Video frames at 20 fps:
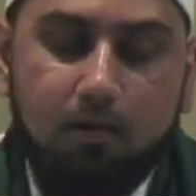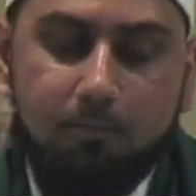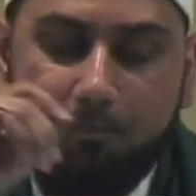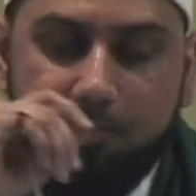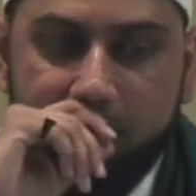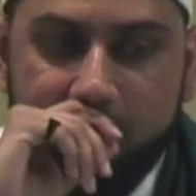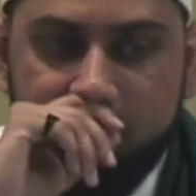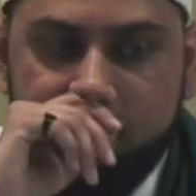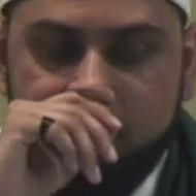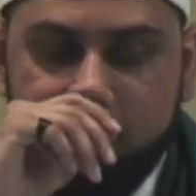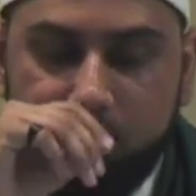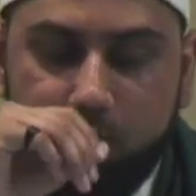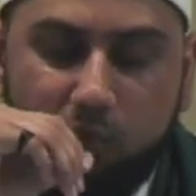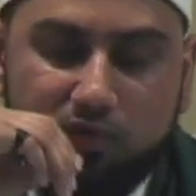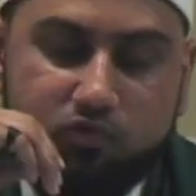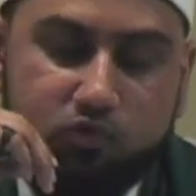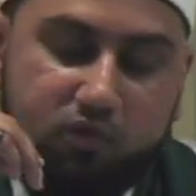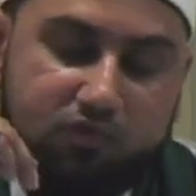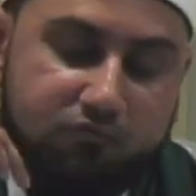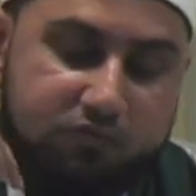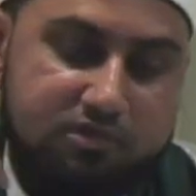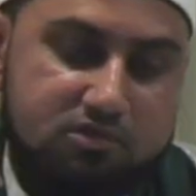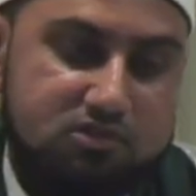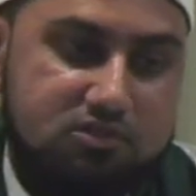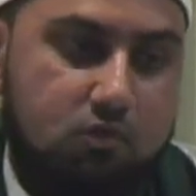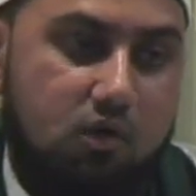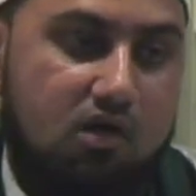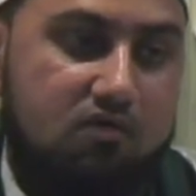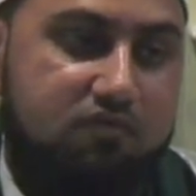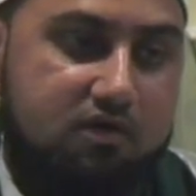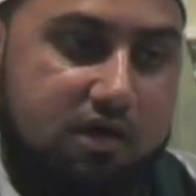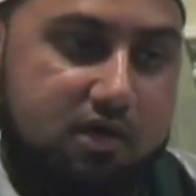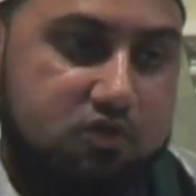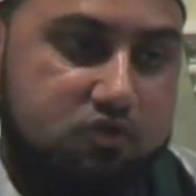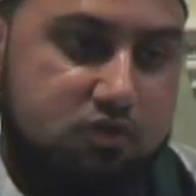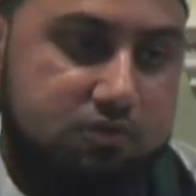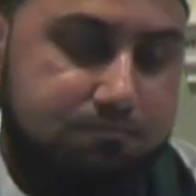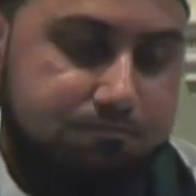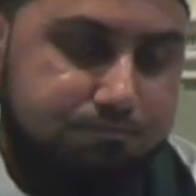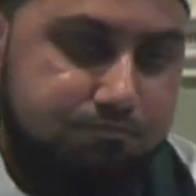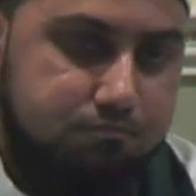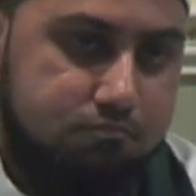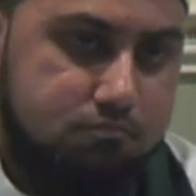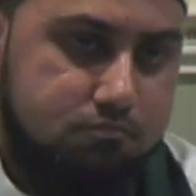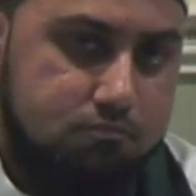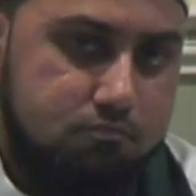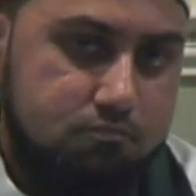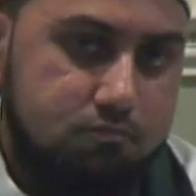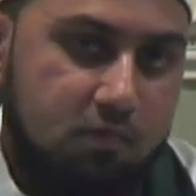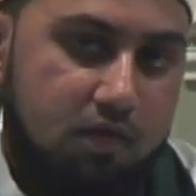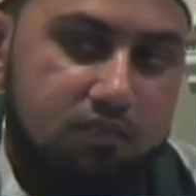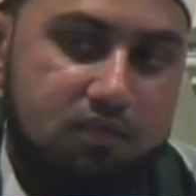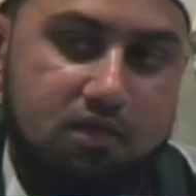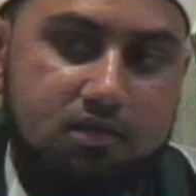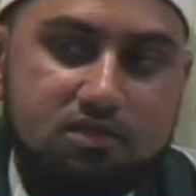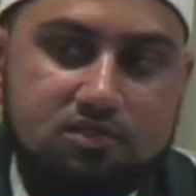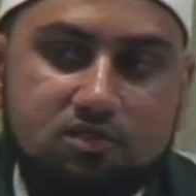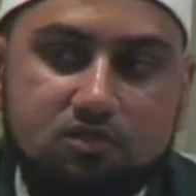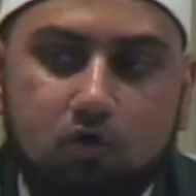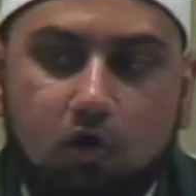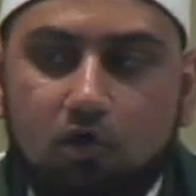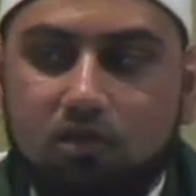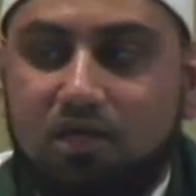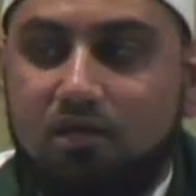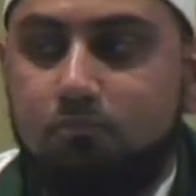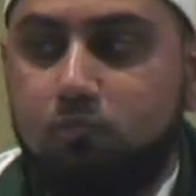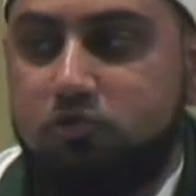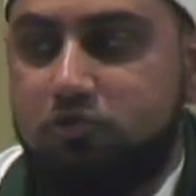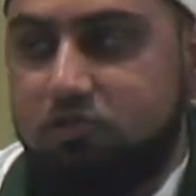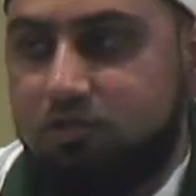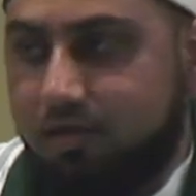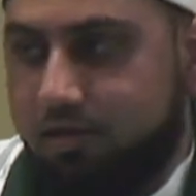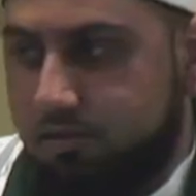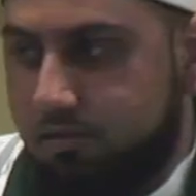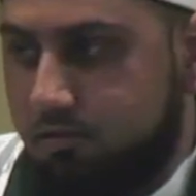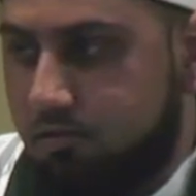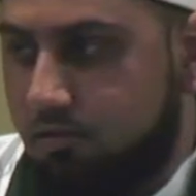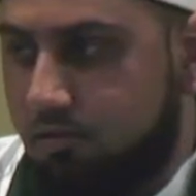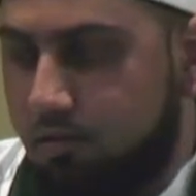But once you have reached this qualification, then this is called a mujtahid.